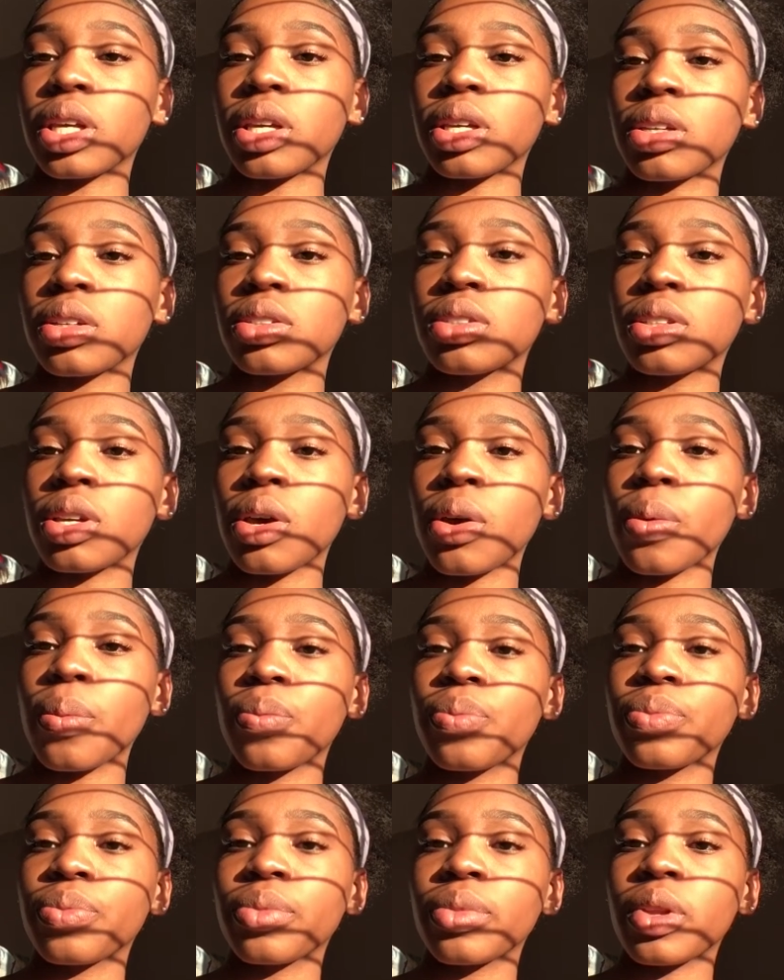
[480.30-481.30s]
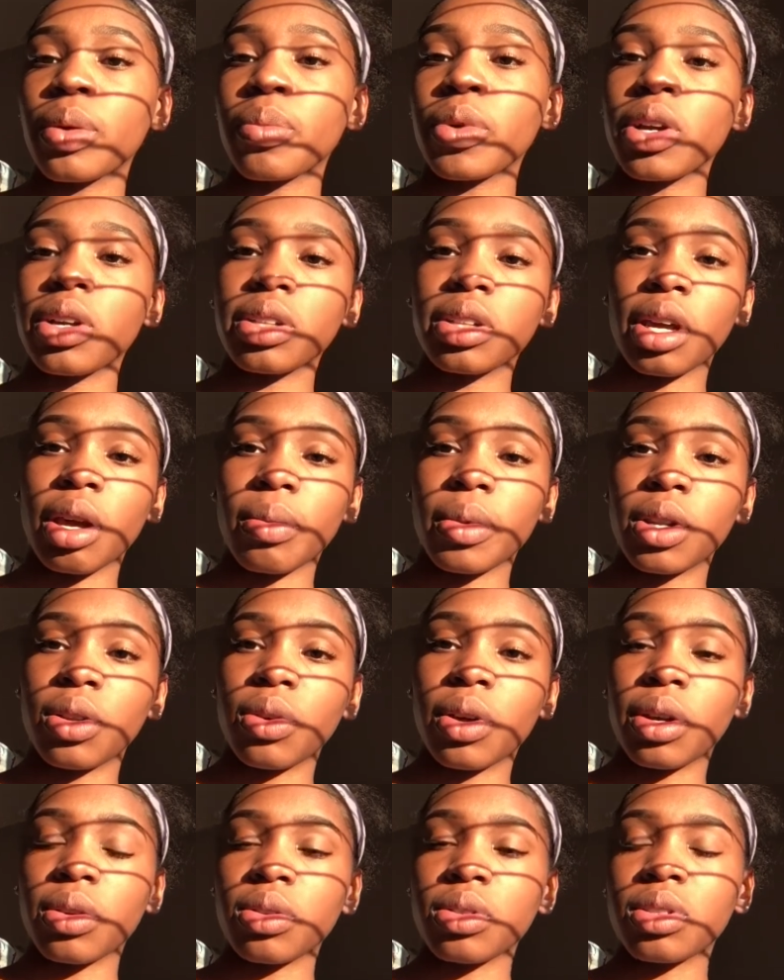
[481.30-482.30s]
thing. So I'm currently at my new
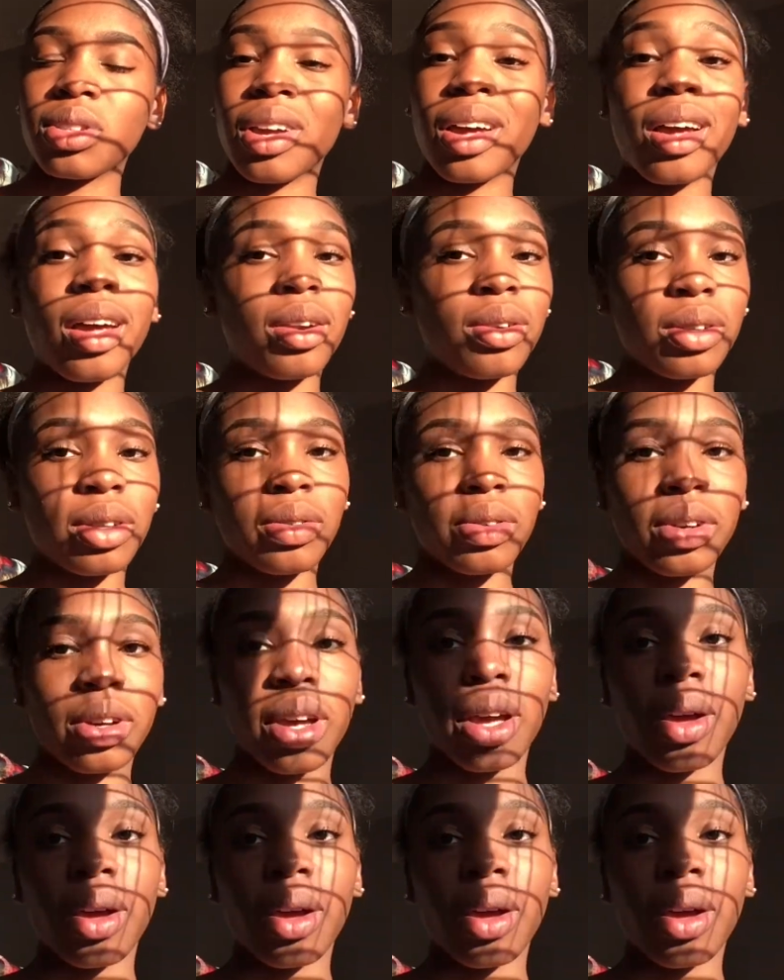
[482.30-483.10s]
house. I don't live here